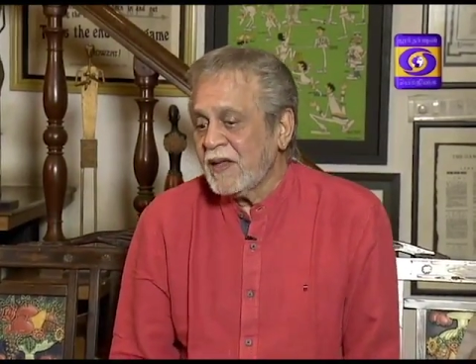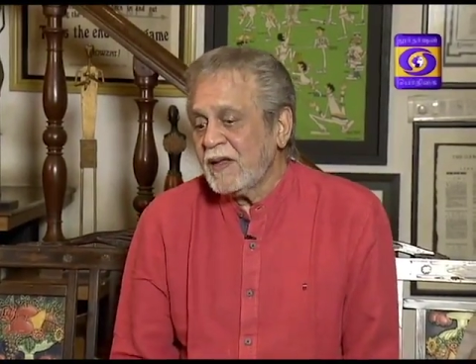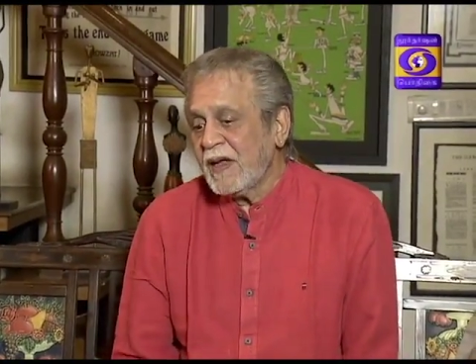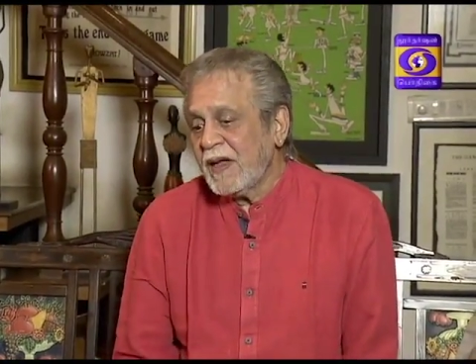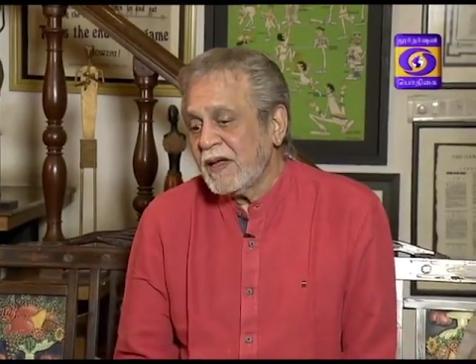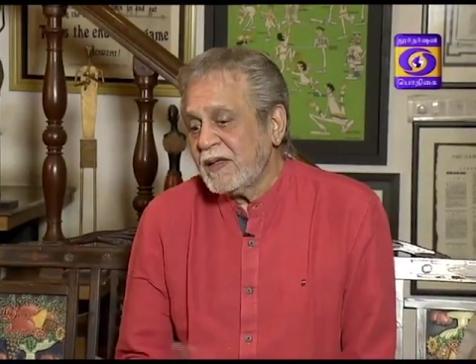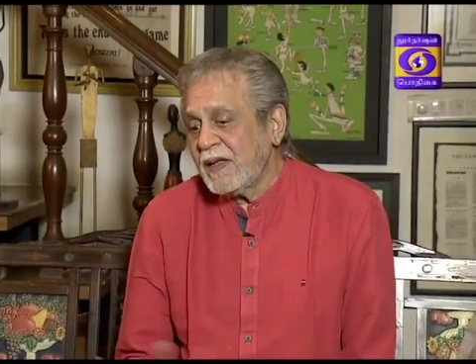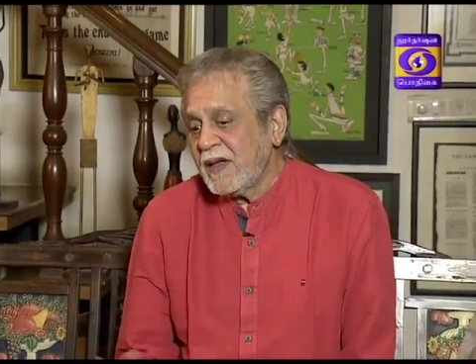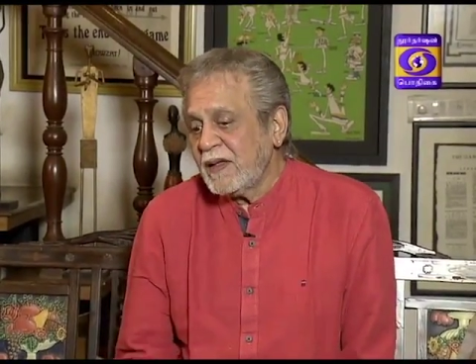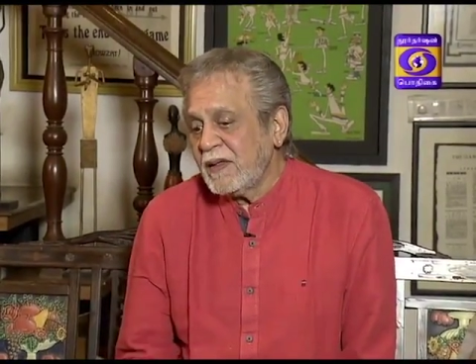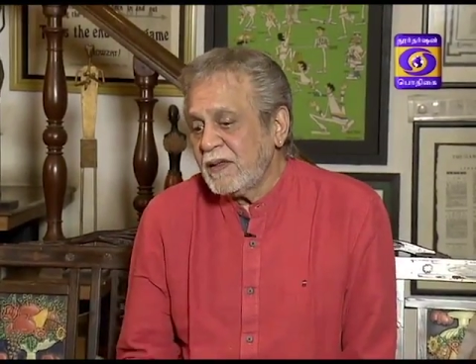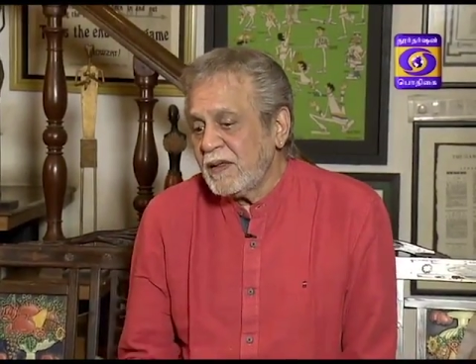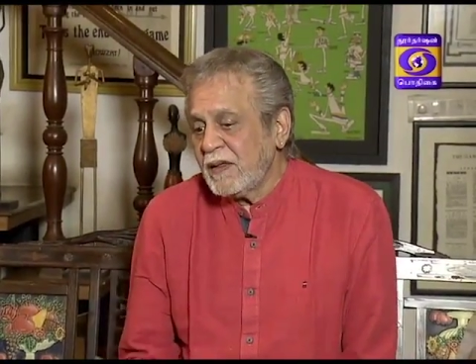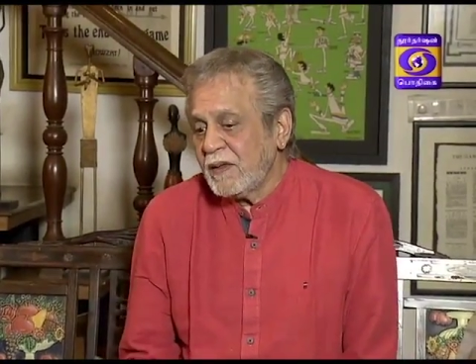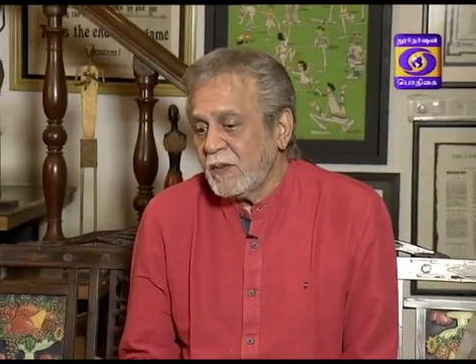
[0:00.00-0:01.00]
And
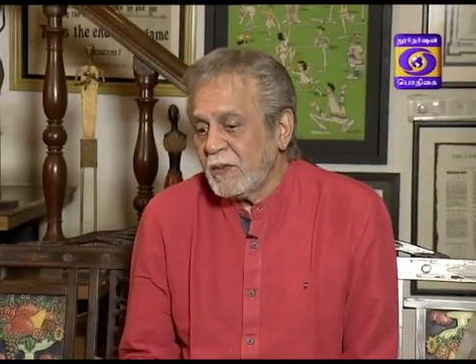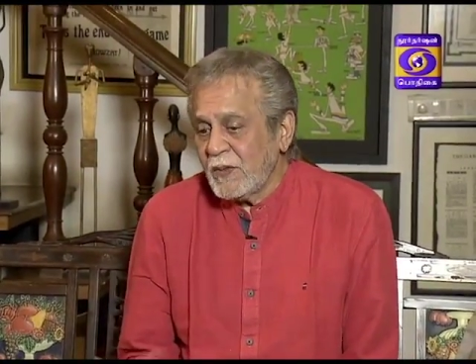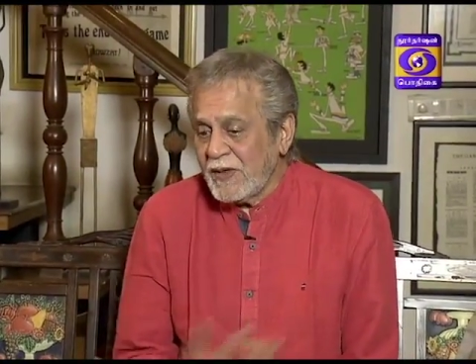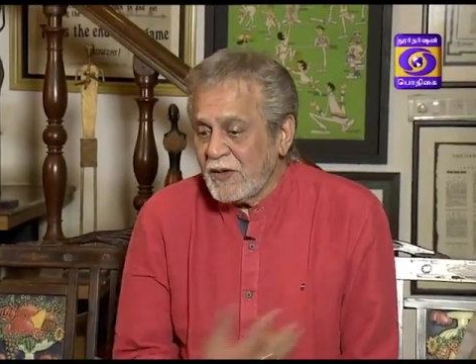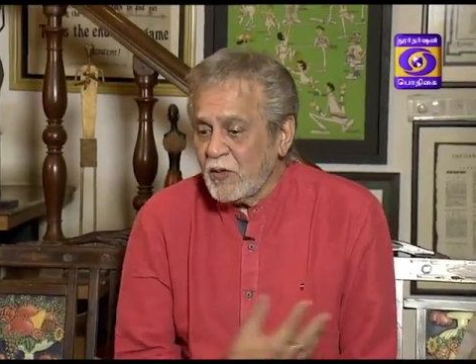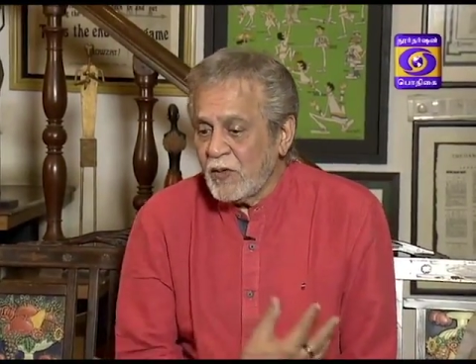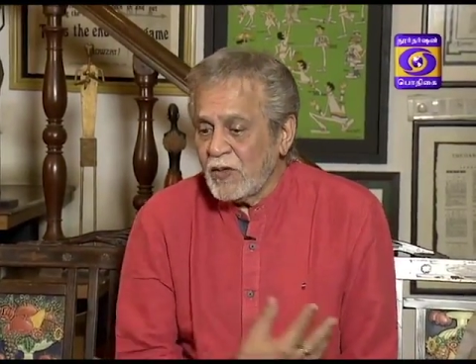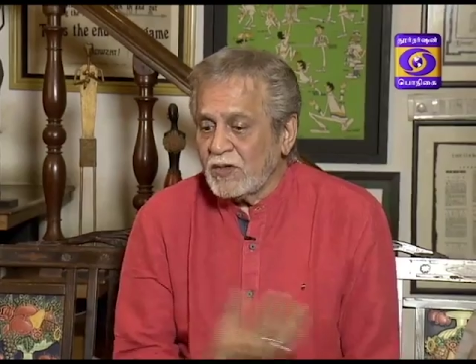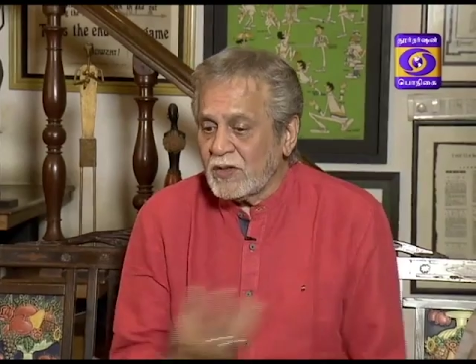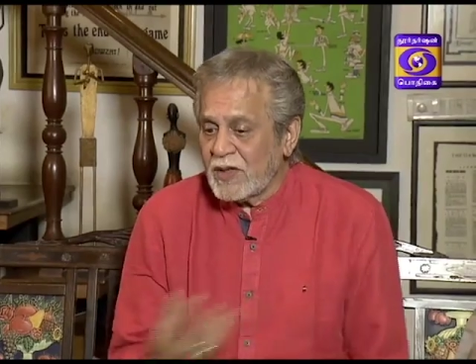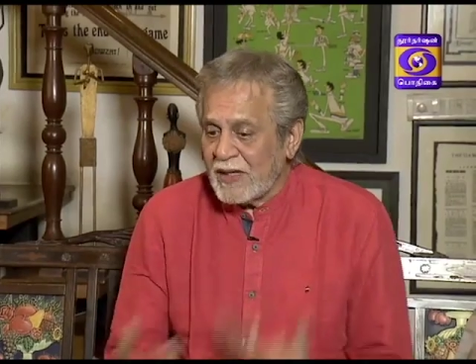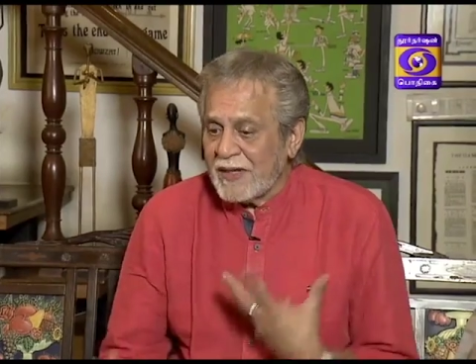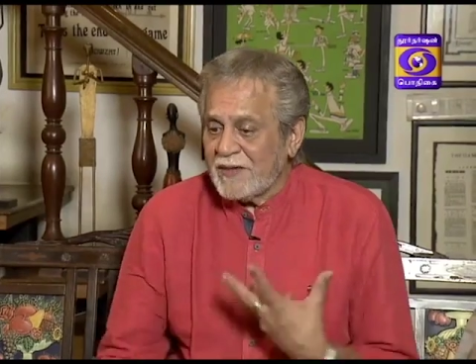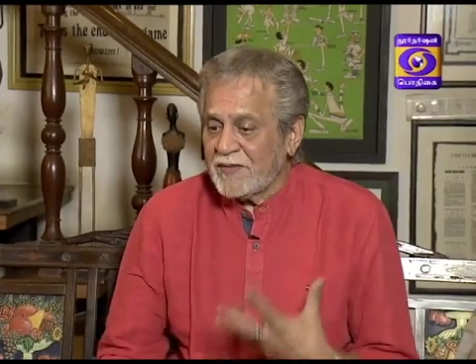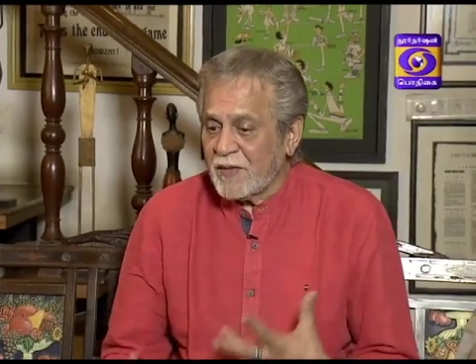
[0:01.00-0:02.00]
then when you want to
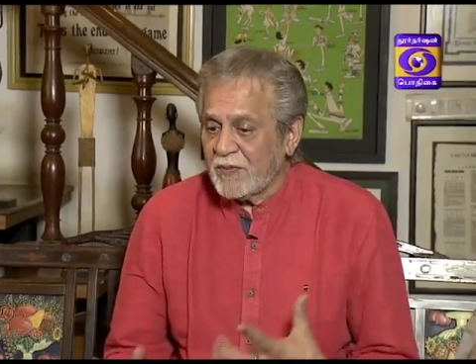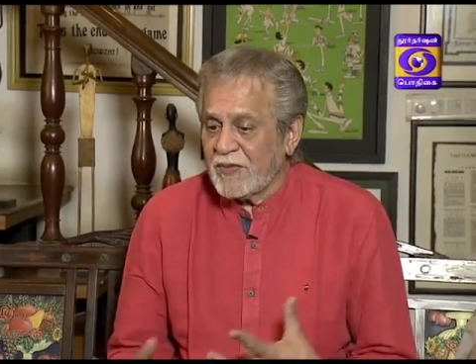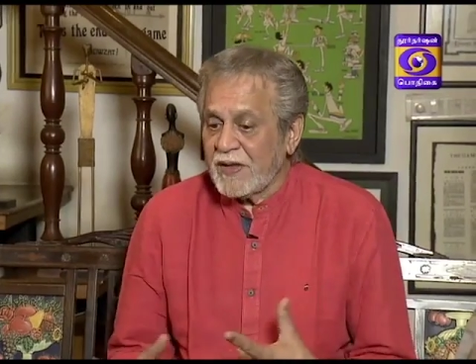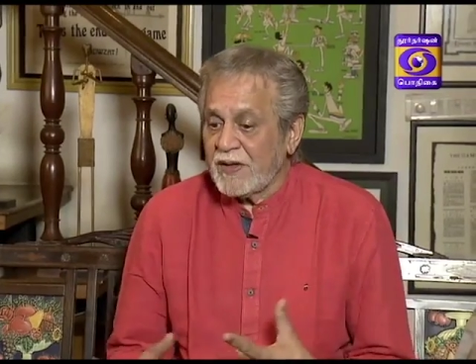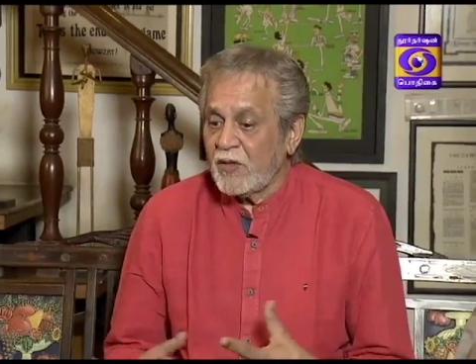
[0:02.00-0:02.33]
collect something,